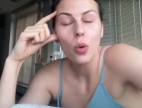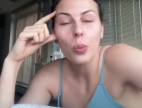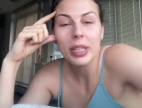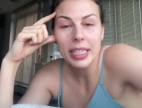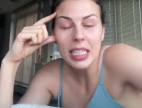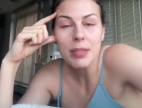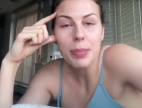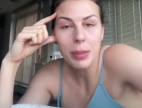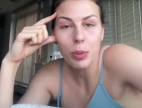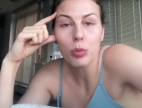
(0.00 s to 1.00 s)
When these
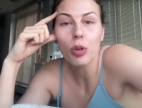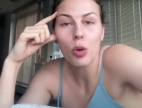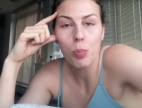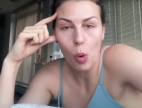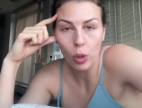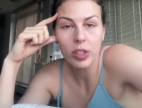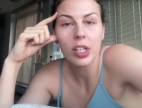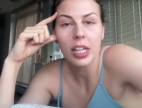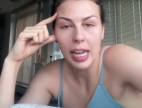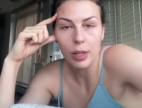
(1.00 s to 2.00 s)
people report
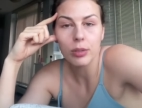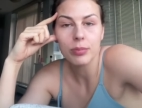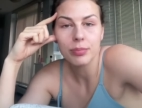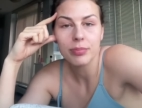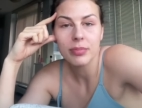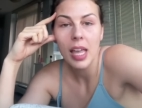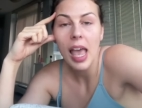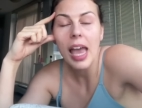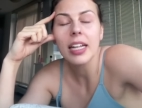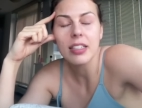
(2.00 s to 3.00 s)
an account
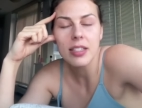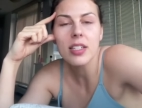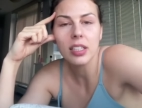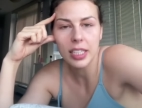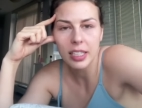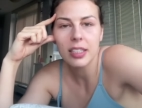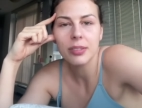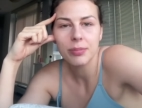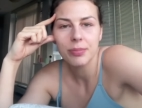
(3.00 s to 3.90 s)
and it's deleted,